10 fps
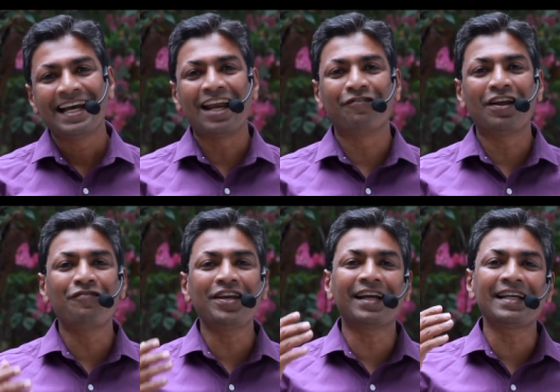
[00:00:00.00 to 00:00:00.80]
And
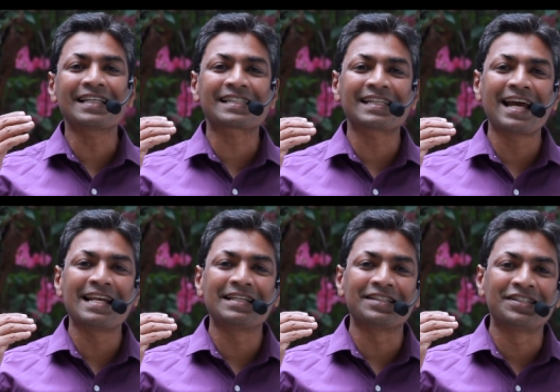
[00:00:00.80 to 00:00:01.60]
when we
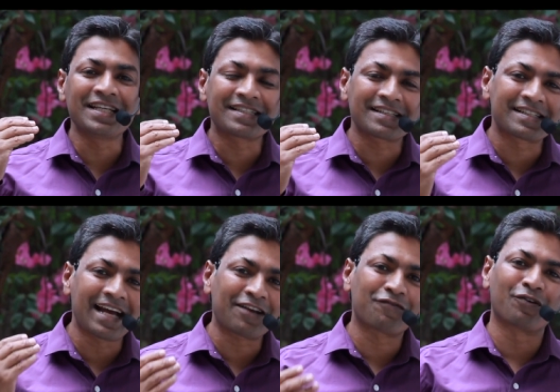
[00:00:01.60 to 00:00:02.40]
understand Jesus
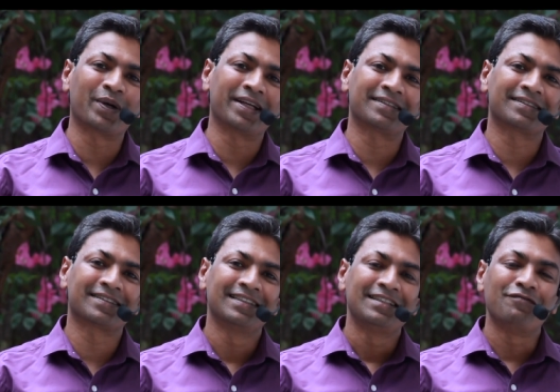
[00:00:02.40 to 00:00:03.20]
died for
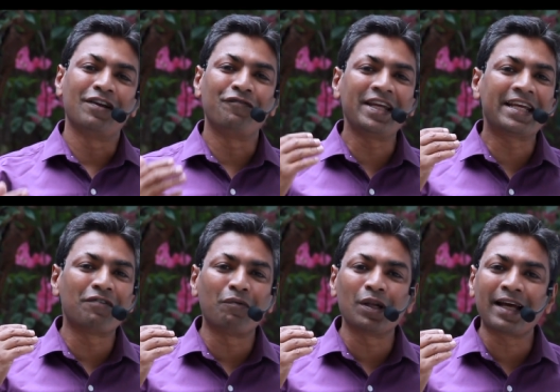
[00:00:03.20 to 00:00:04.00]
us, when we
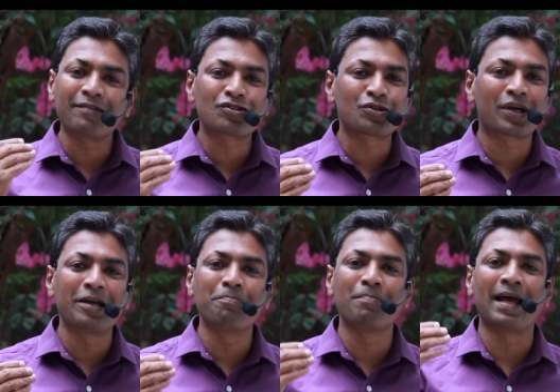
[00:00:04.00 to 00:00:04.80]
give our lives to
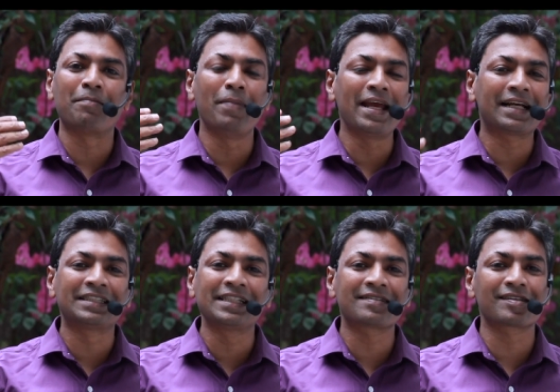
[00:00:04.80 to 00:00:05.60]
Him and
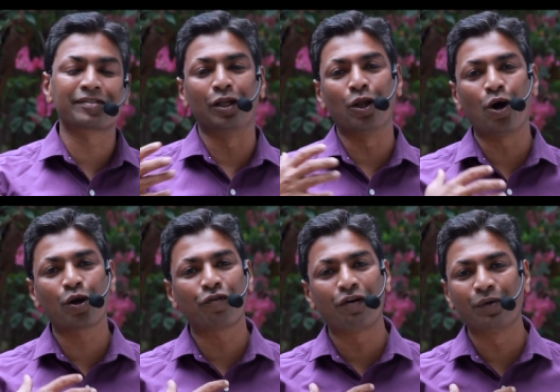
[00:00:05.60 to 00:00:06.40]
make Jesus the
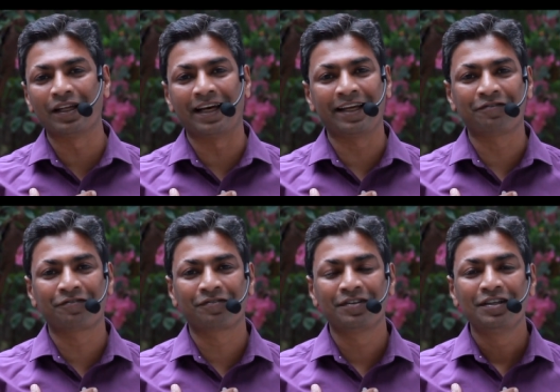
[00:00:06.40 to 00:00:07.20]
Lord of our life,
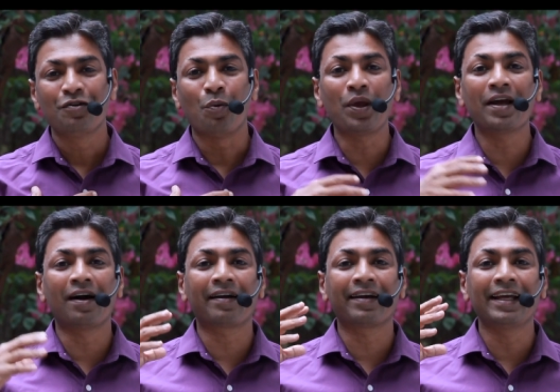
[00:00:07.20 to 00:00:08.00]
we
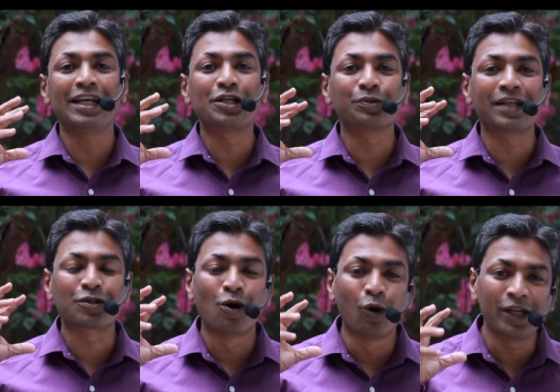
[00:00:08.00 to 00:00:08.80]
are into
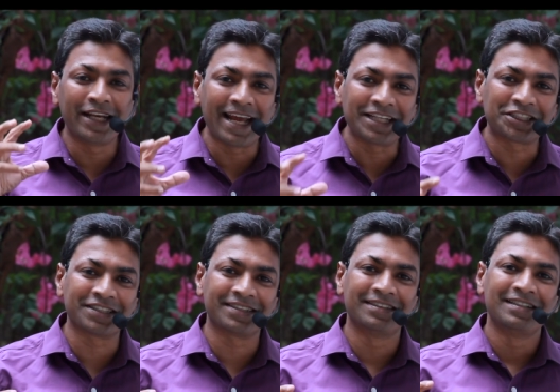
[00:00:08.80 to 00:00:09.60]
that holy
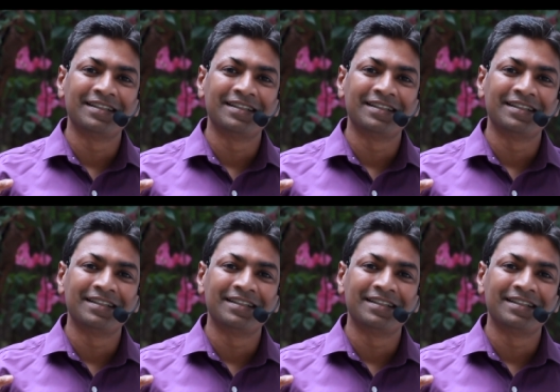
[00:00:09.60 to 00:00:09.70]
nation,